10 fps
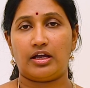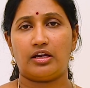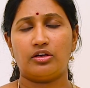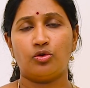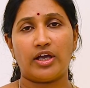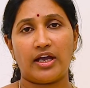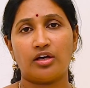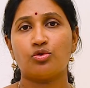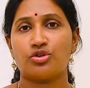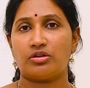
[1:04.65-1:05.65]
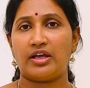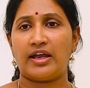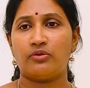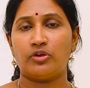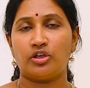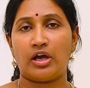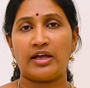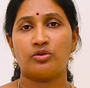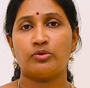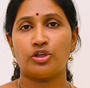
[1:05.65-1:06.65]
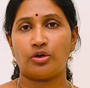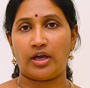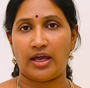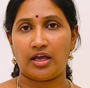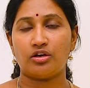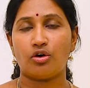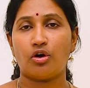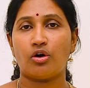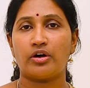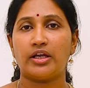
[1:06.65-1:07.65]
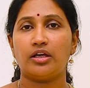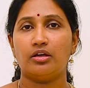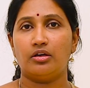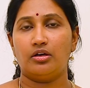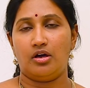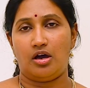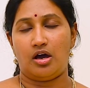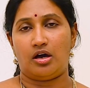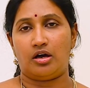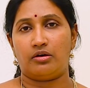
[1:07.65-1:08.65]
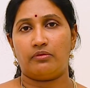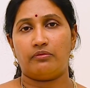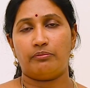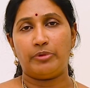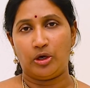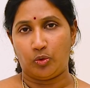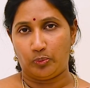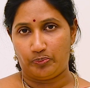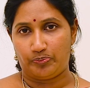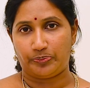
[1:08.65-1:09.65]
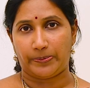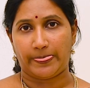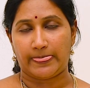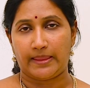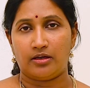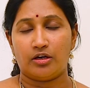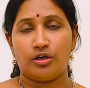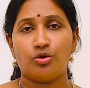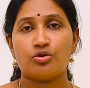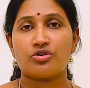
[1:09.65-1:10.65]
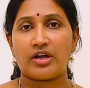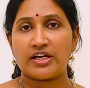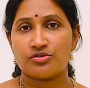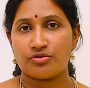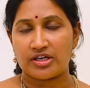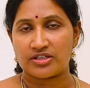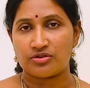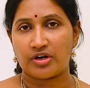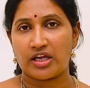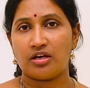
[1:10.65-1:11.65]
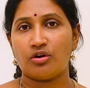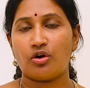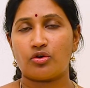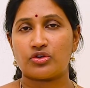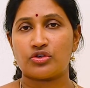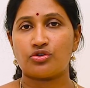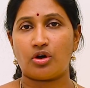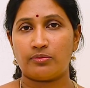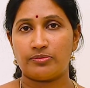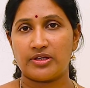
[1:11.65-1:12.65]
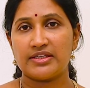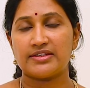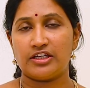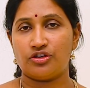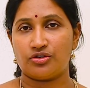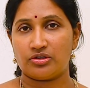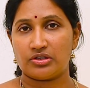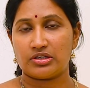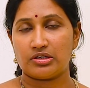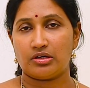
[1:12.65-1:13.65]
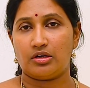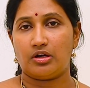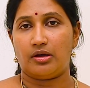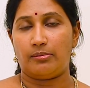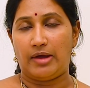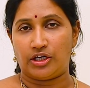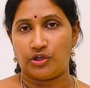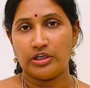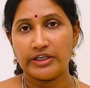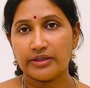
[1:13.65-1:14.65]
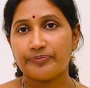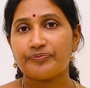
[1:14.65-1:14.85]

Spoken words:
And you can cushion the head with your hand or a pillow. Don't try to restrain or stop the seizures manually.